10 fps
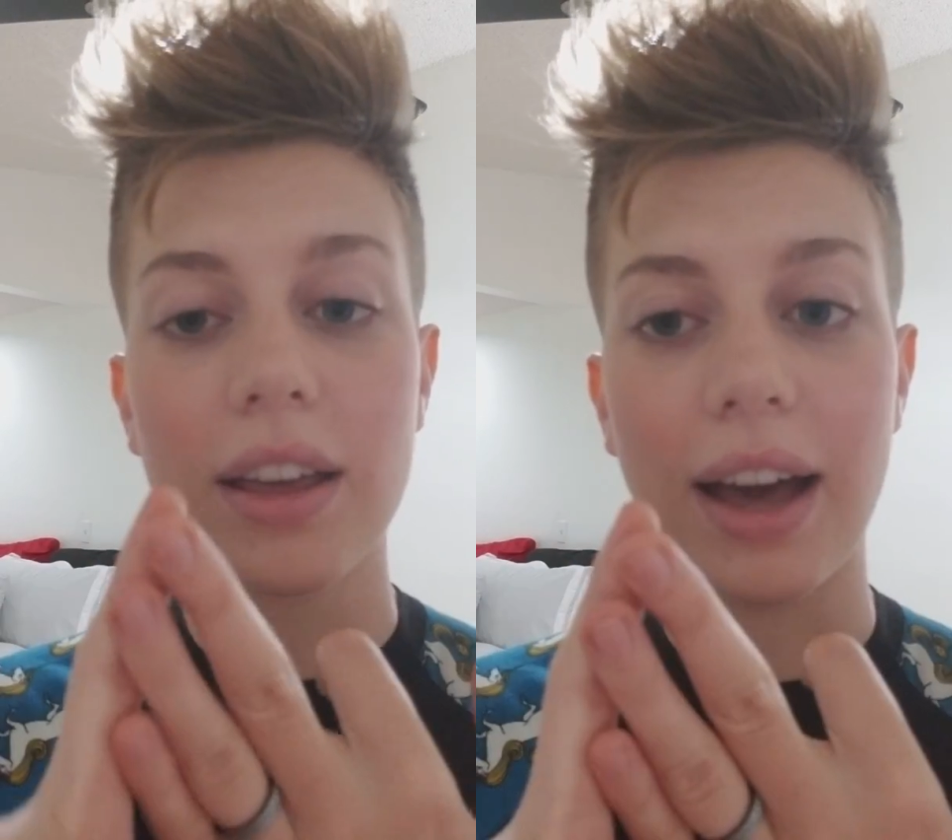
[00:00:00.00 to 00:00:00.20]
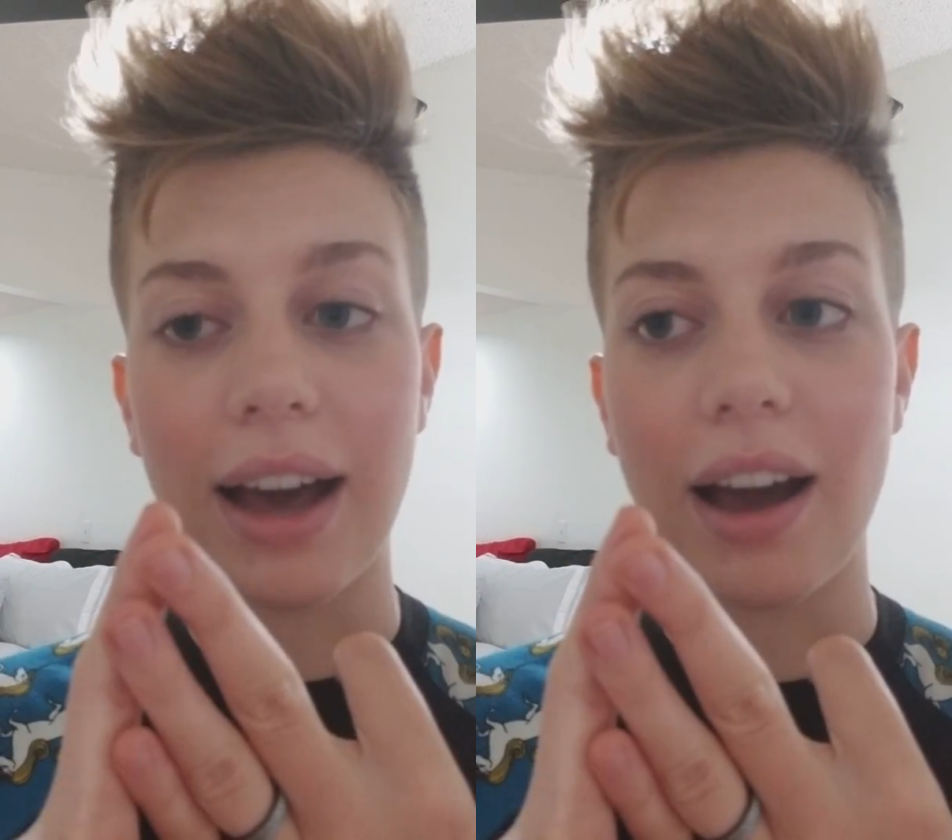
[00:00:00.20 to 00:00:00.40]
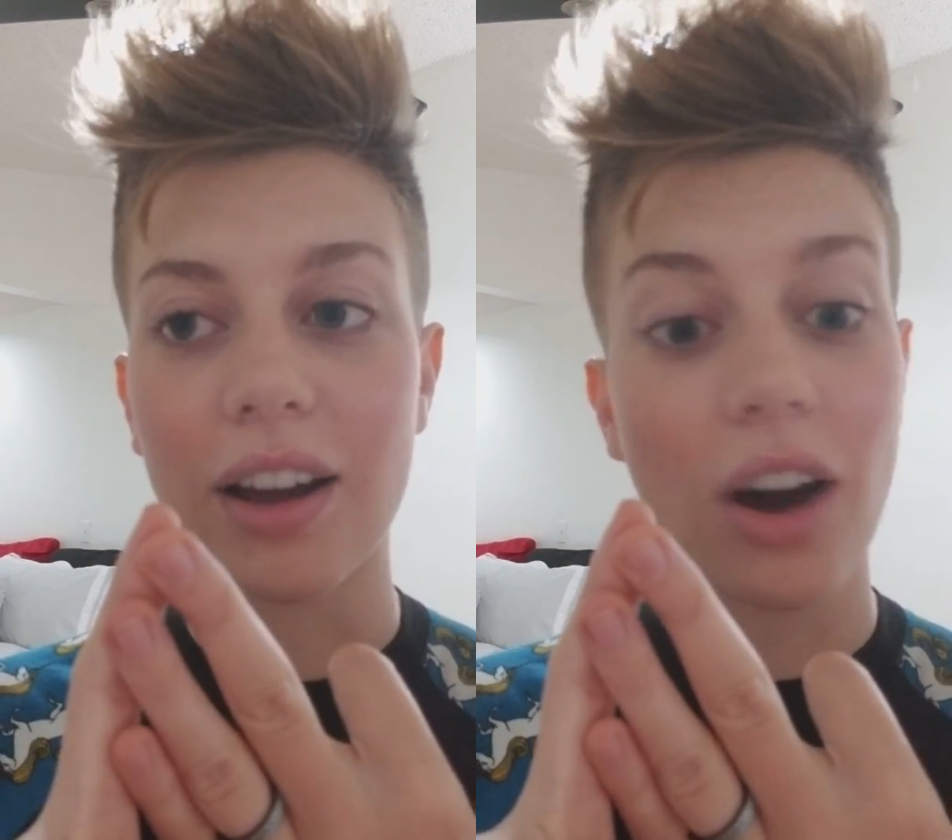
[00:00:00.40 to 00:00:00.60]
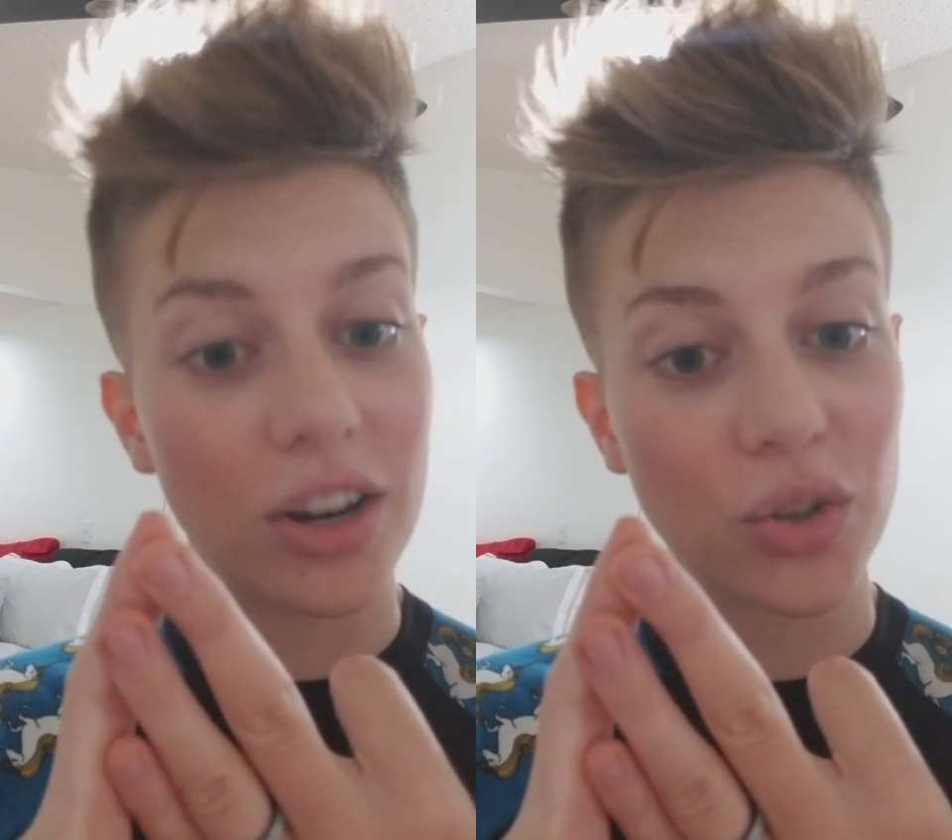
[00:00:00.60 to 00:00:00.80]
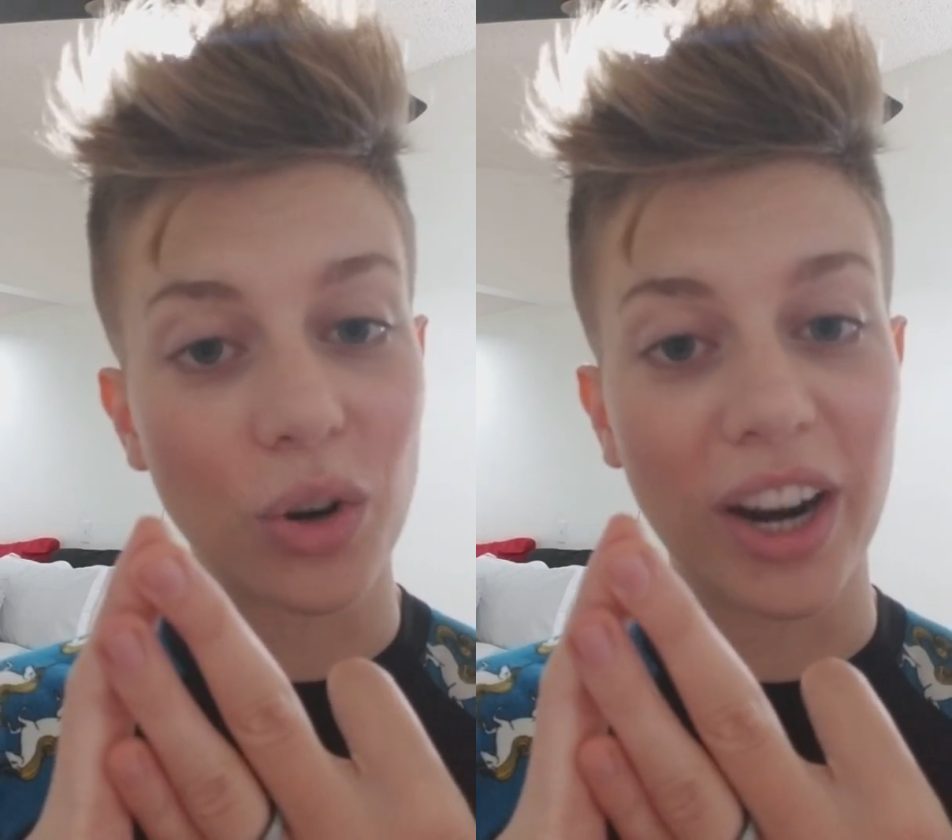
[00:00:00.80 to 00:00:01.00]

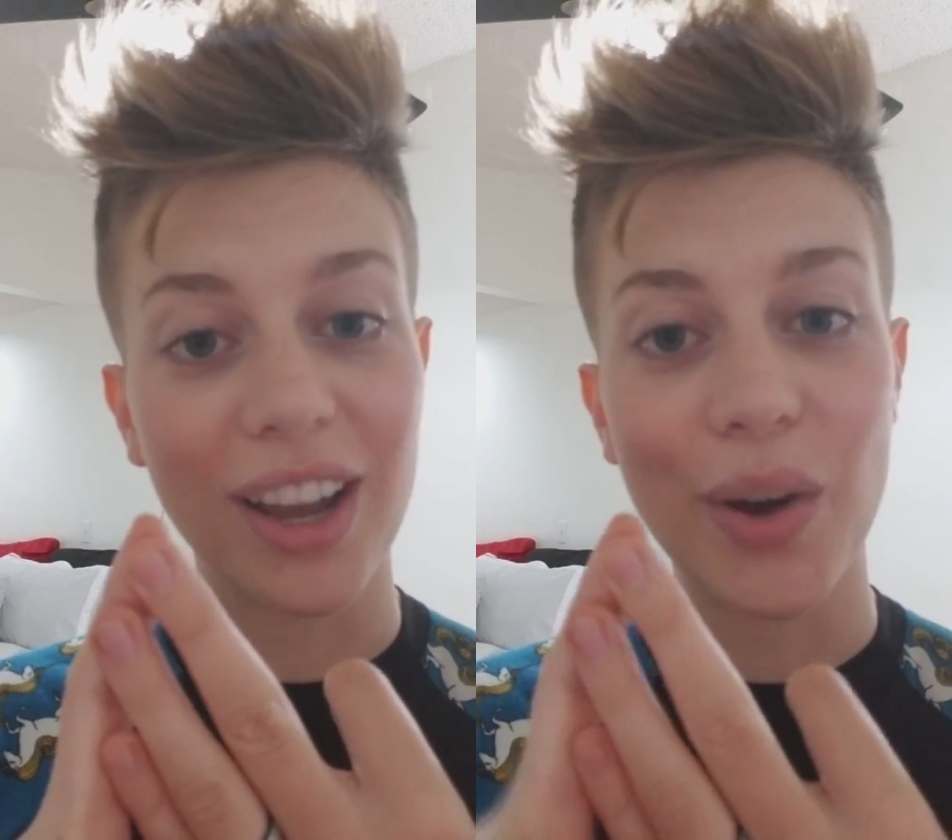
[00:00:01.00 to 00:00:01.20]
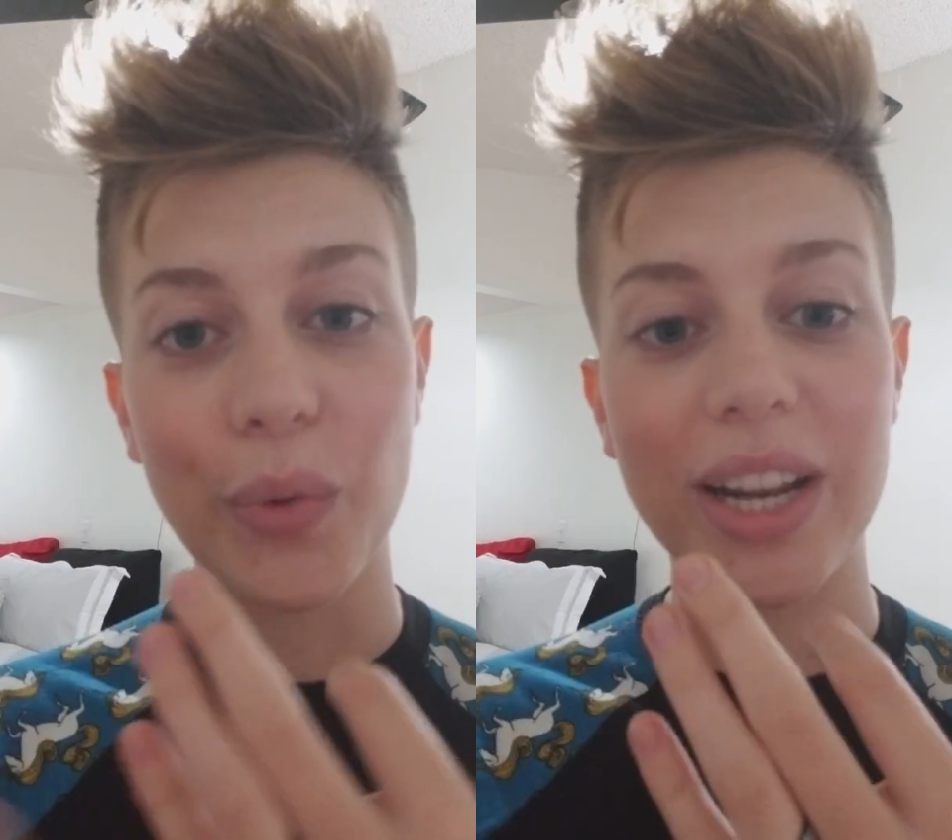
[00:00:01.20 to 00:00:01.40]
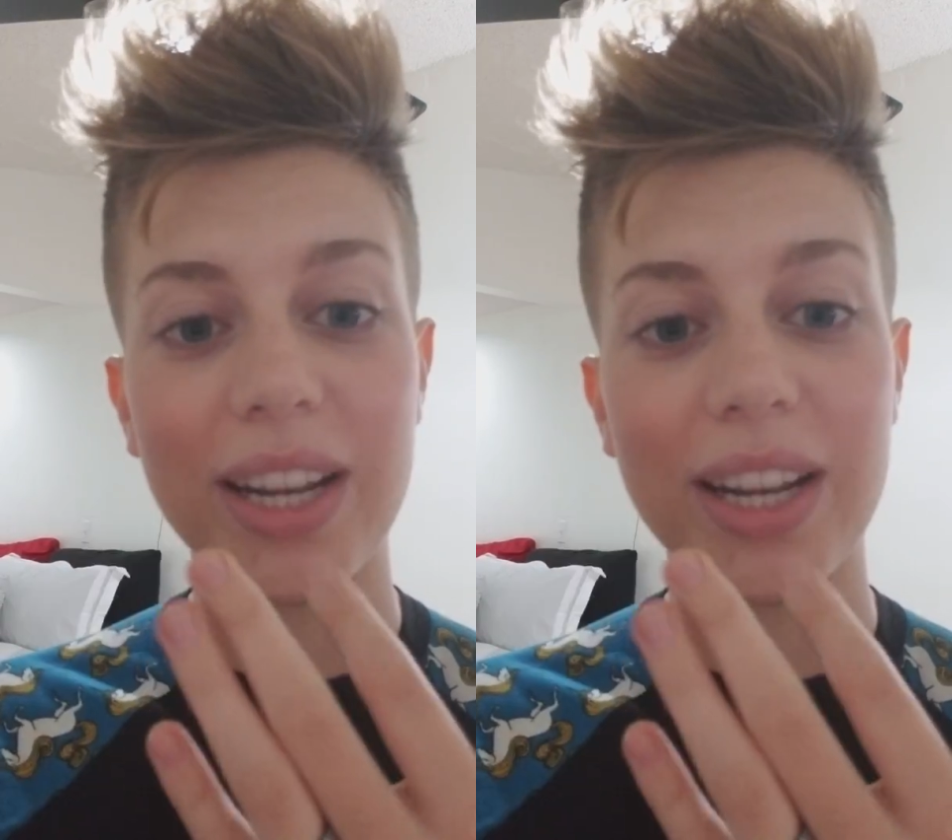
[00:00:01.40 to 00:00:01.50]
contouring, we